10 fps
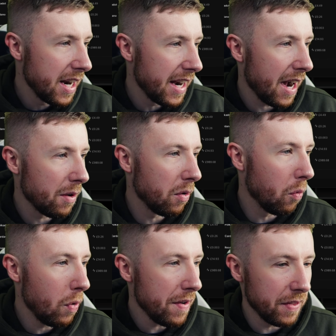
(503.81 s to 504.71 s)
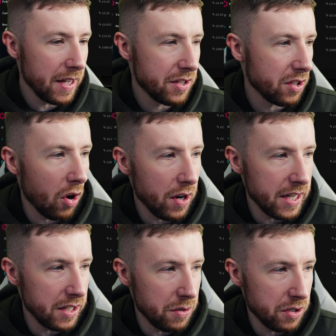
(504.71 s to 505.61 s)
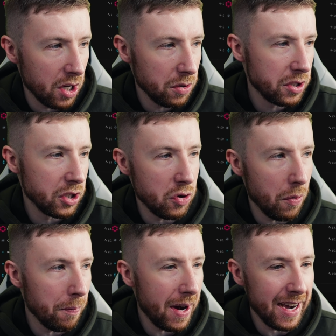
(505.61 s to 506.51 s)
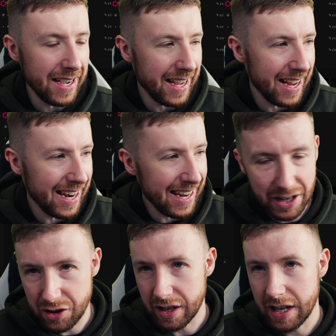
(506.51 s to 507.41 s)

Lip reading: Now with this, all you need to do is go to my Ledger.